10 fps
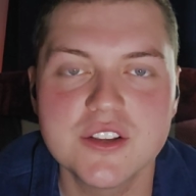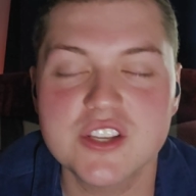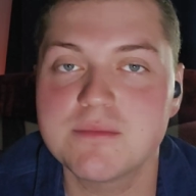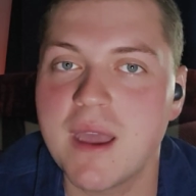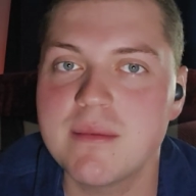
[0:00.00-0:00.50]

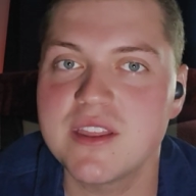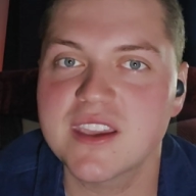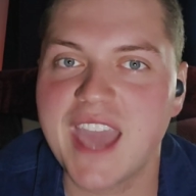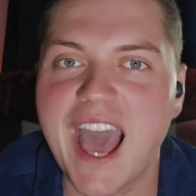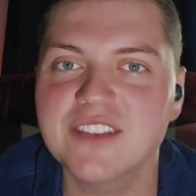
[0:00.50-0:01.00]
Just maybe
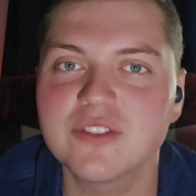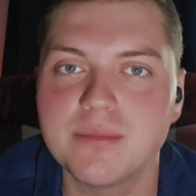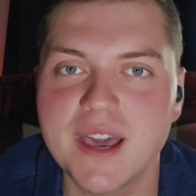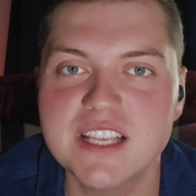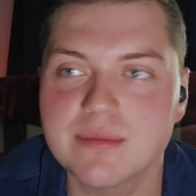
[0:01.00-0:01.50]
the castle
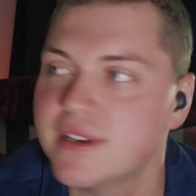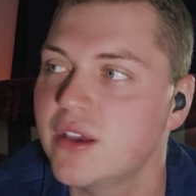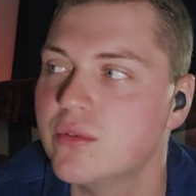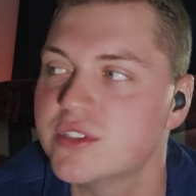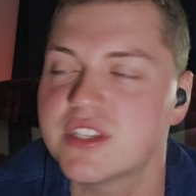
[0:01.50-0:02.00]
basement.
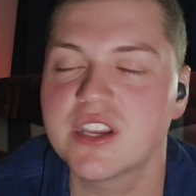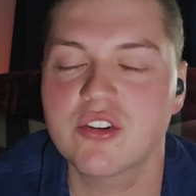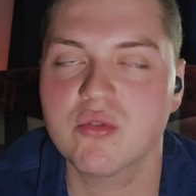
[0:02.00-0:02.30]
It was